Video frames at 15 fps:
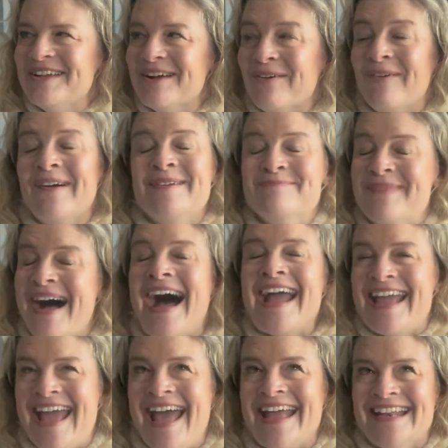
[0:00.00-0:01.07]
on
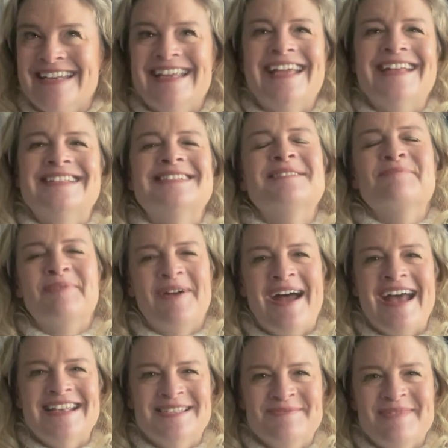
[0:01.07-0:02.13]
my end, it
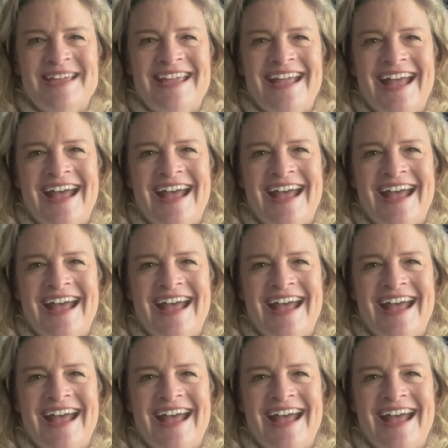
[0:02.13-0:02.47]
surprised me